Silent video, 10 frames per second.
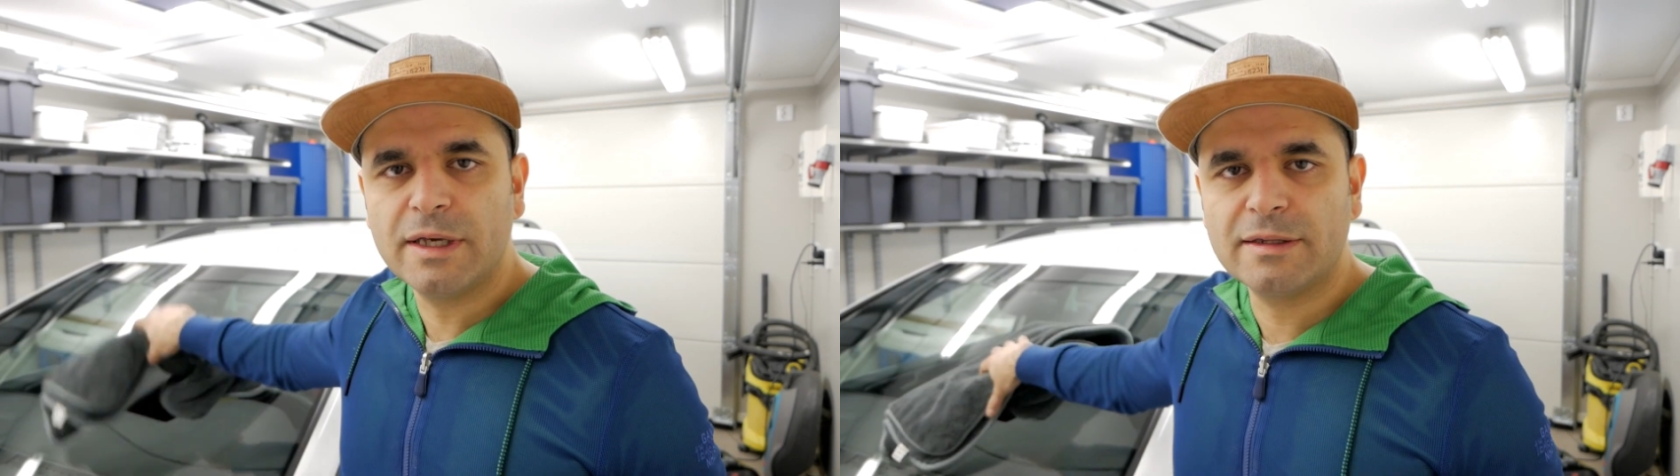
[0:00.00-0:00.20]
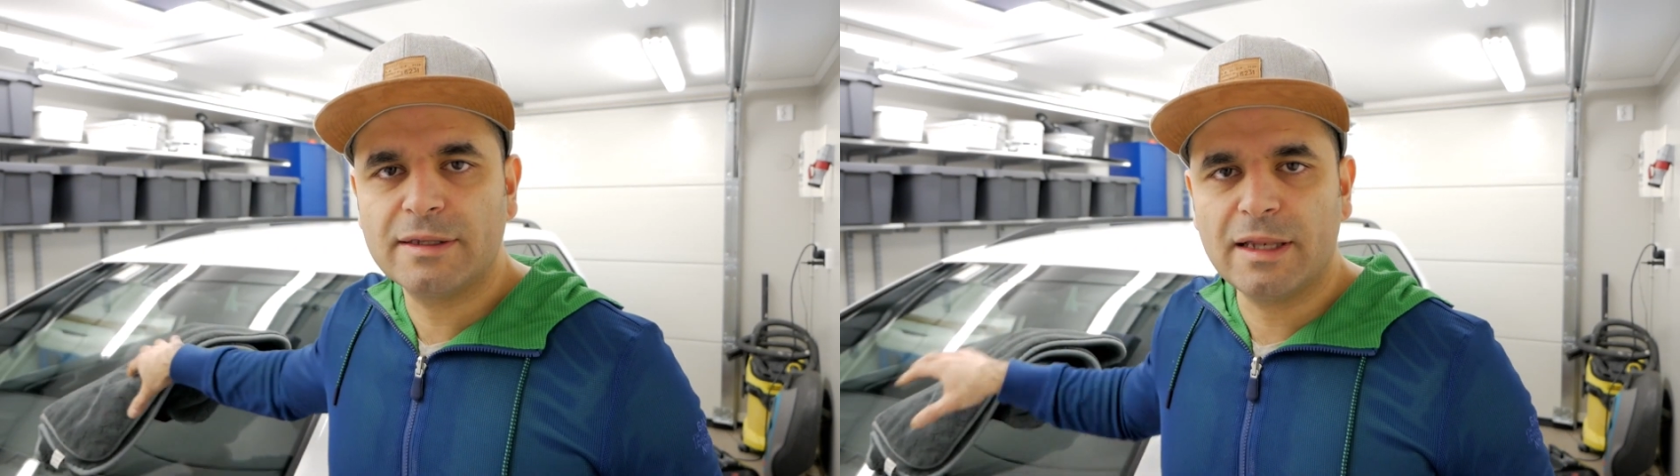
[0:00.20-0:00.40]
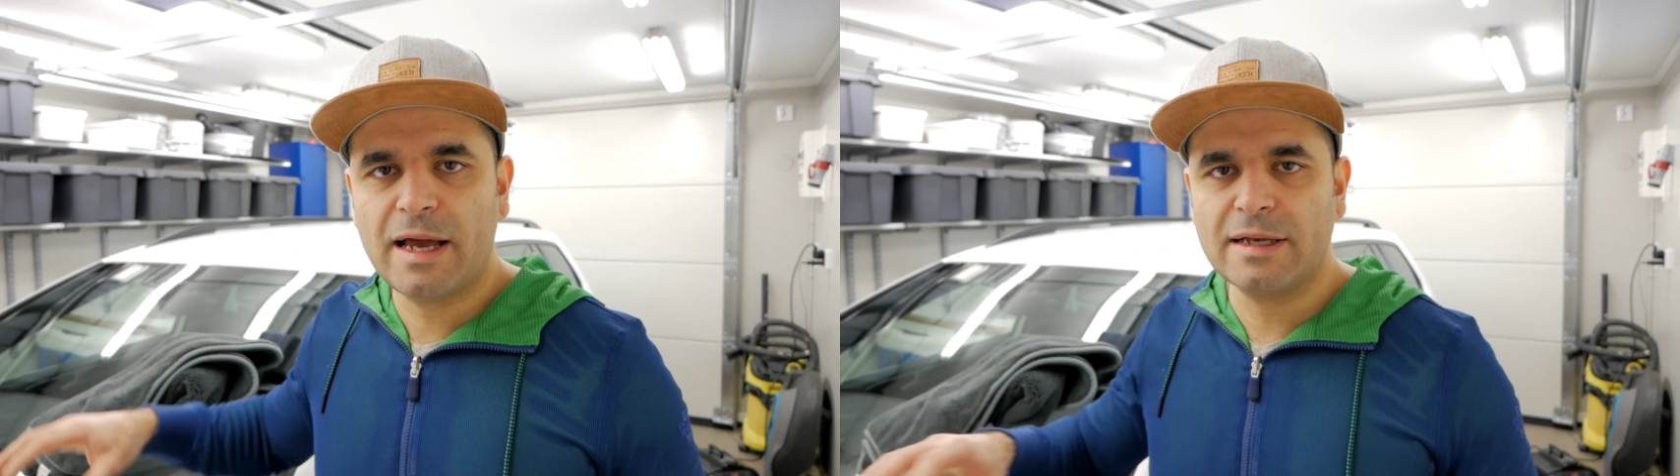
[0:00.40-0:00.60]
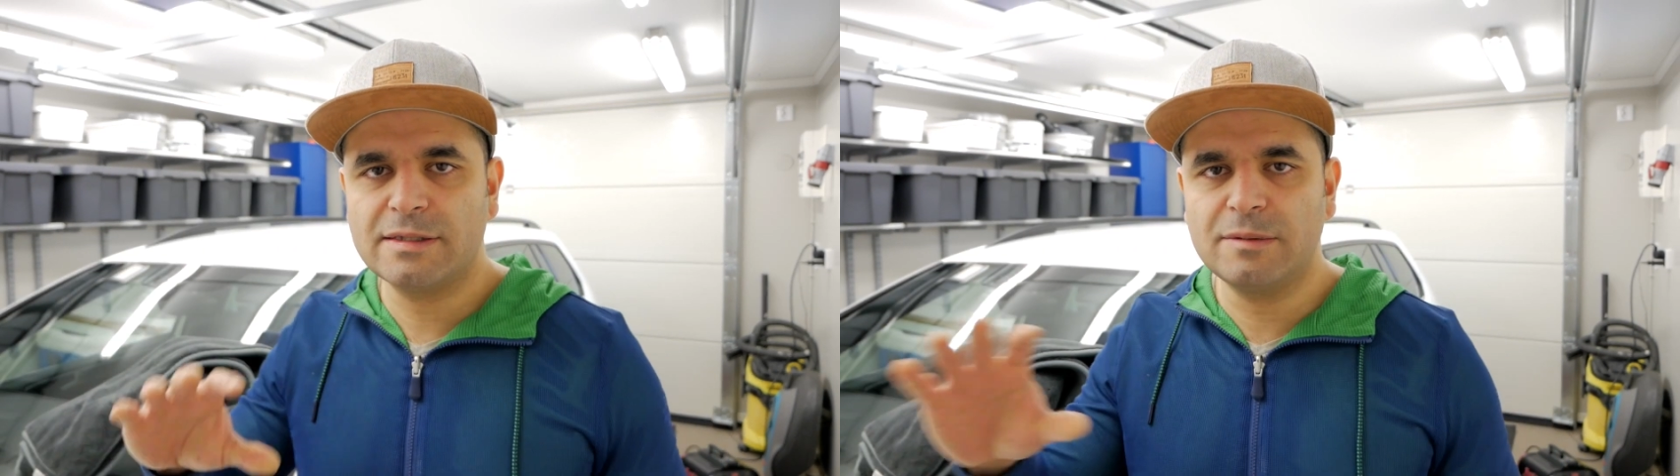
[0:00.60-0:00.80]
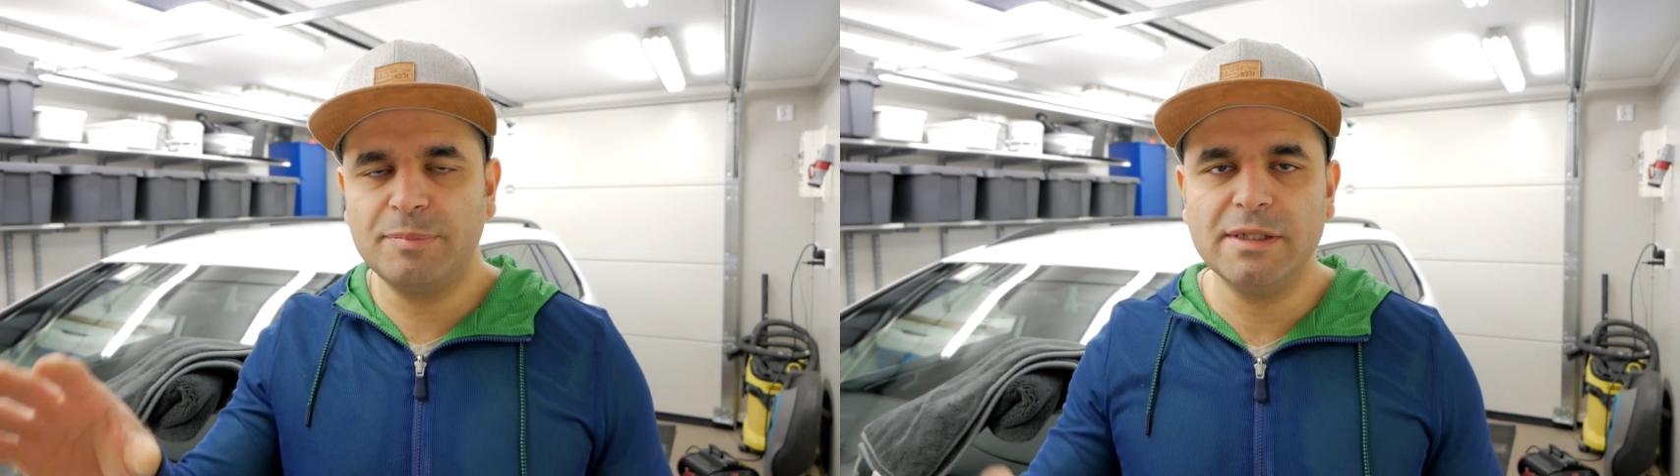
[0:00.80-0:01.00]
get the
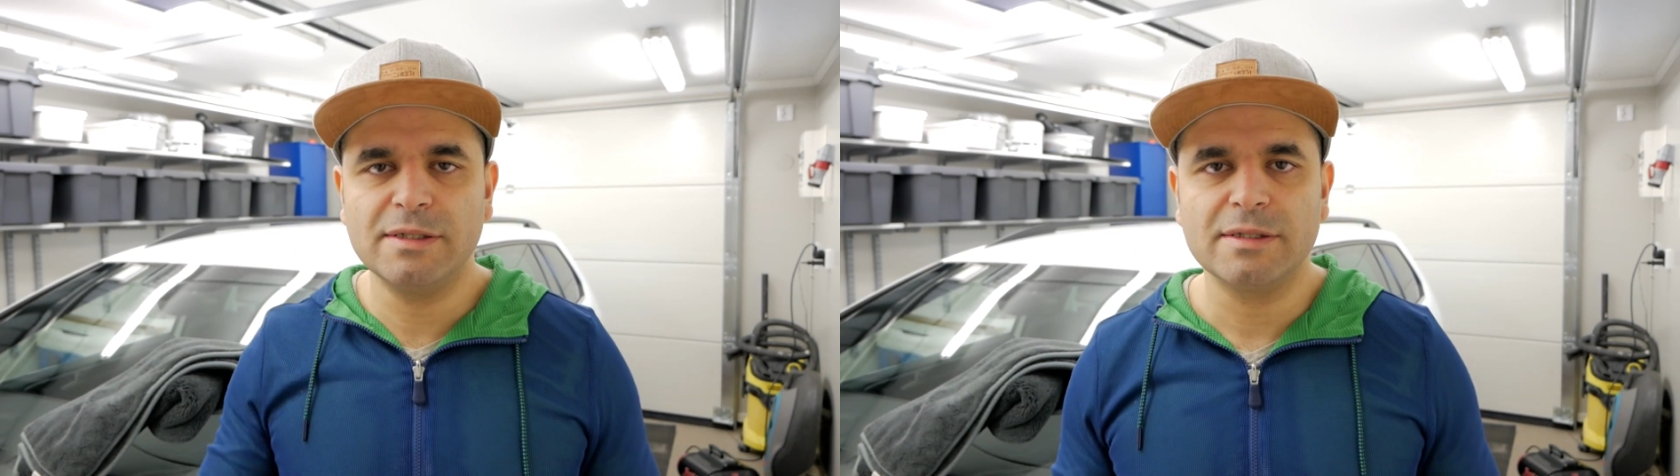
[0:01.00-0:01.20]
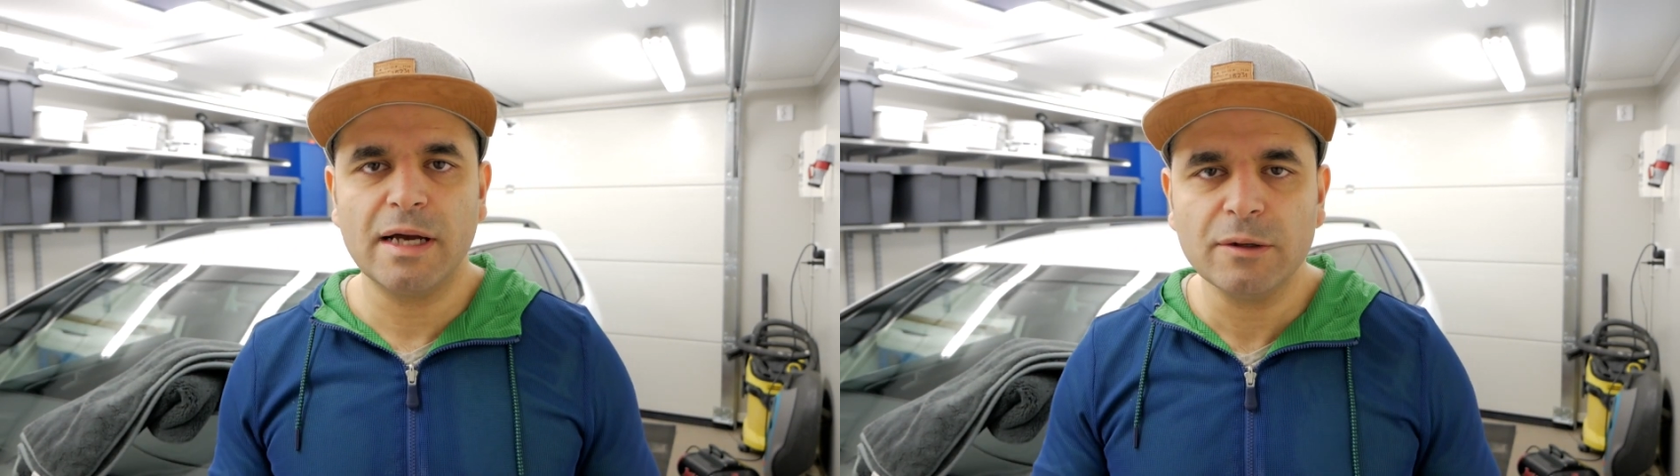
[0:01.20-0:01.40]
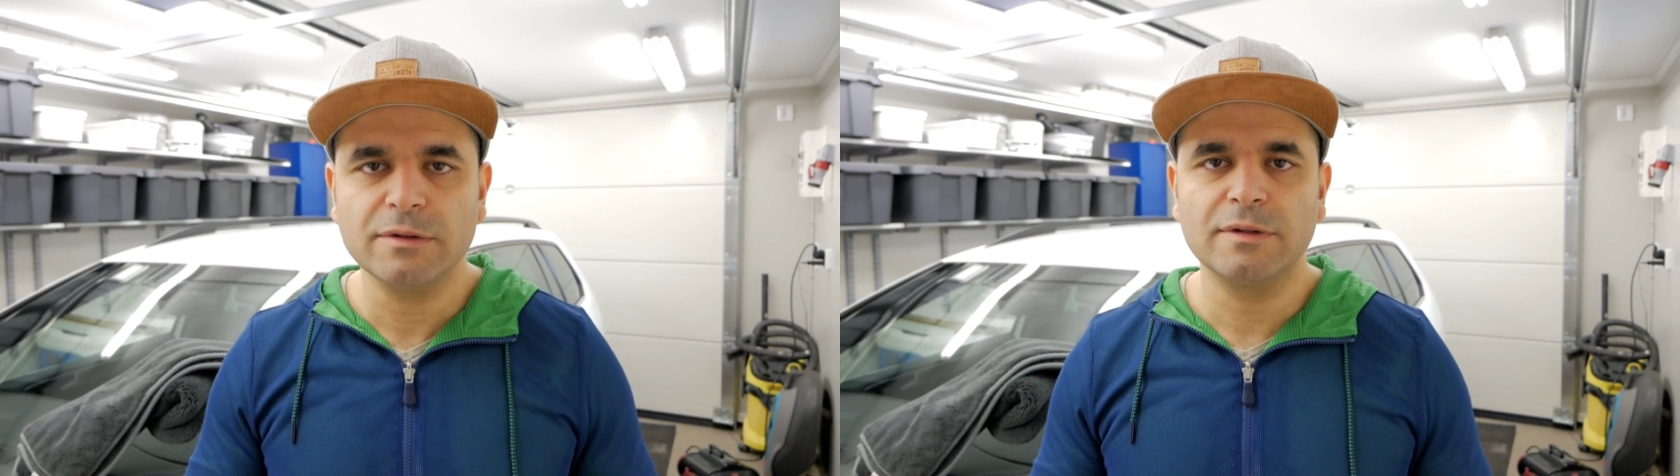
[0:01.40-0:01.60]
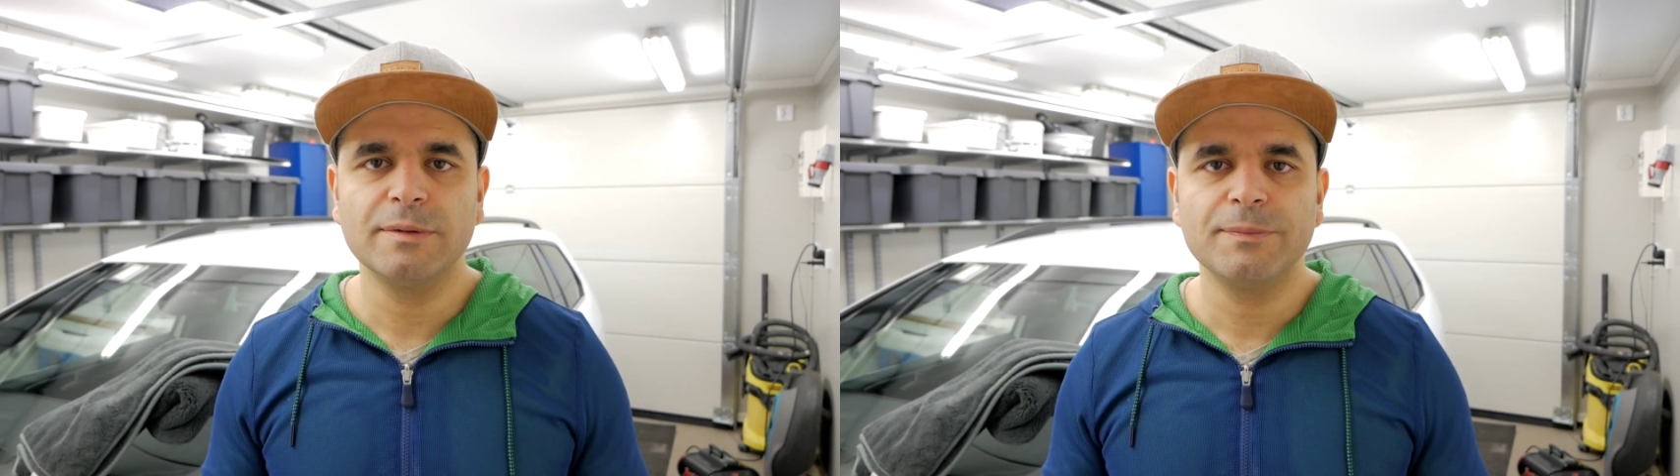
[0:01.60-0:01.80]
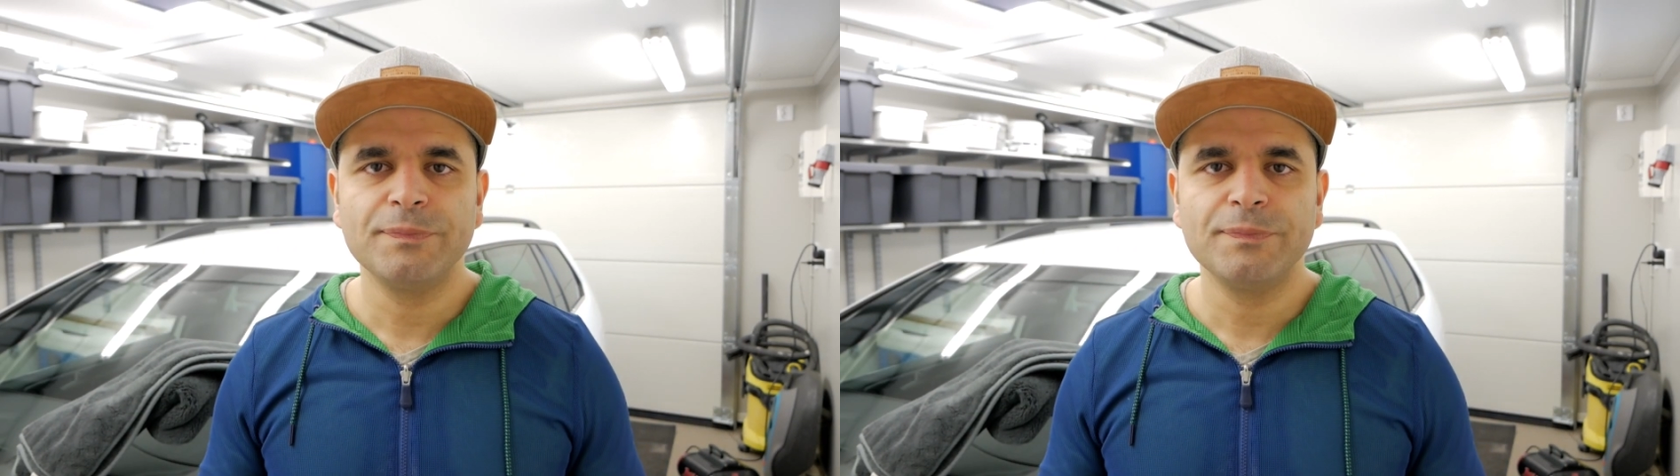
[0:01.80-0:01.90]
last pieces out.